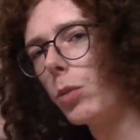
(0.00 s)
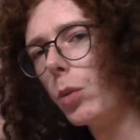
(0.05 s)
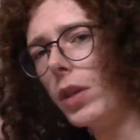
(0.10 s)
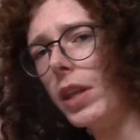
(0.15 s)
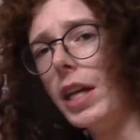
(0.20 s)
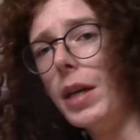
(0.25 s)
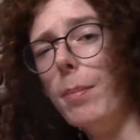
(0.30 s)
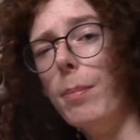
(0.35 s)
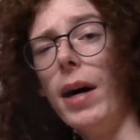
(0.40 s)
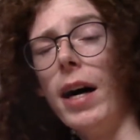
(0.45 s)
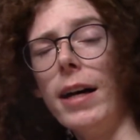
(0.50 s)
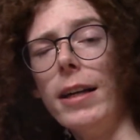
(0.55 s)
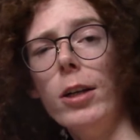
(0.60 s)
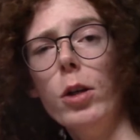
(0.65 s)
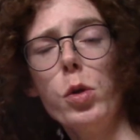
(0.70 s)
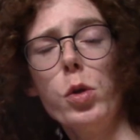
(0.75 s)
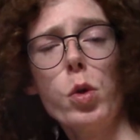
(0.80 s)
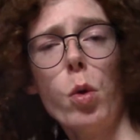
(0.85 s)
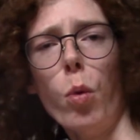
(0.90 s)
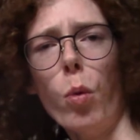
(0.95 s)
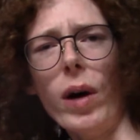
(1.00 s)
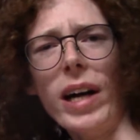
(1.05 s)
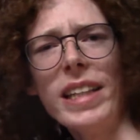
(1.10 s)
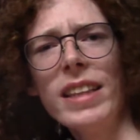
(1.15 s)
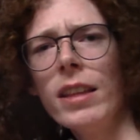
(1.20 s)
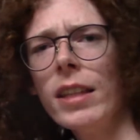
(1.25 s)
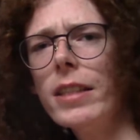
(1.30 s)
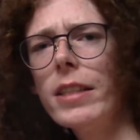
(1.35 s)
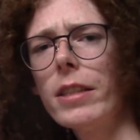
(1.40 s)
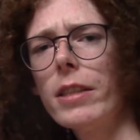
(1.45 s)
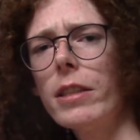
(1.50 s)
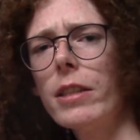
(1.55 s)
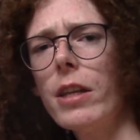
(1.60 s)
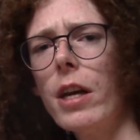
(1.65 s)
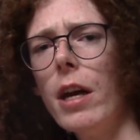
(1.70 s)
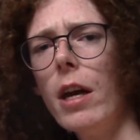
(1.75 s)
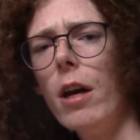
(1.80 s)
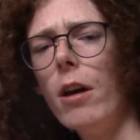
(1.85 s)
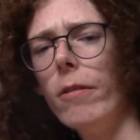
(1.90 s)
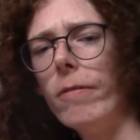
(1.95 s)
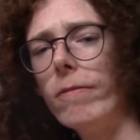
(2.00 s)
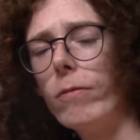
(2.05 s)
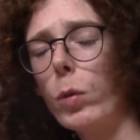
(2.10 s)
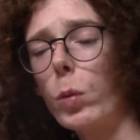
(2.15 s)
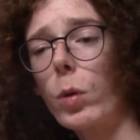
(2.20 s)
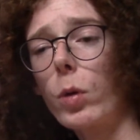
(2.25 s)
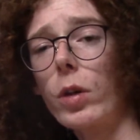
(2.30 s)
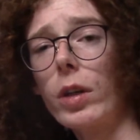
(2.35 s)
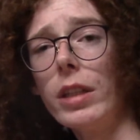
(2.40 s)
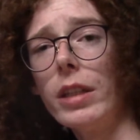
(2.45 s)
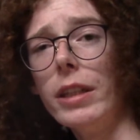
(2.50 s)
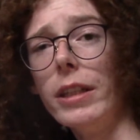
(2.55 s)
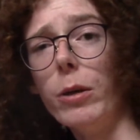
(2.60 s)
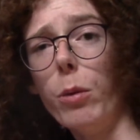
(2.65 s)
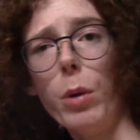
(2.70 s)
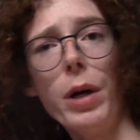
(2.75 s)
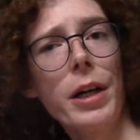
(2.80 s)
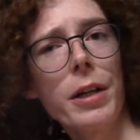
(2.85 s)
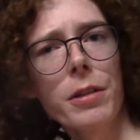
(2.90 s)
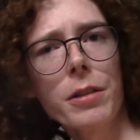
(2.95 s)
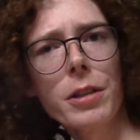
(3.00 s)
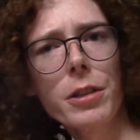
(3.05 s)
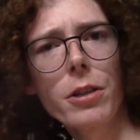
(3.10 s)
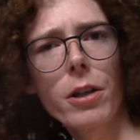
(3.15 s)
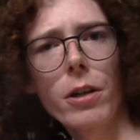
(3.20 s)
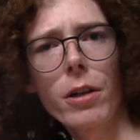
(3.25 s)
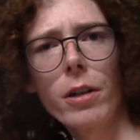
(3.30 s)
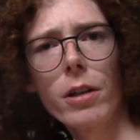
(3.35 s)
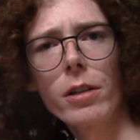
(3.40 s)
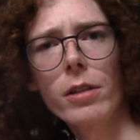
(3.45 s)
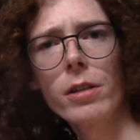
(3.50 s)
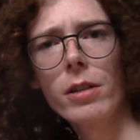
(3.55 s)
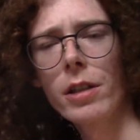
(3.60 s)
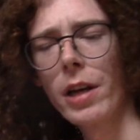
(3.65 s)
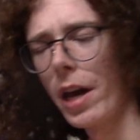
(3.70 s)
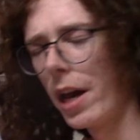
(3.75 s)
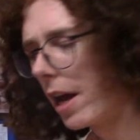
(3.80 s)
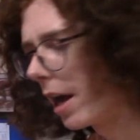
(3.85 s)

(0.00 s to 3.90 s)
with a BIOS whitelist for the wireless cards.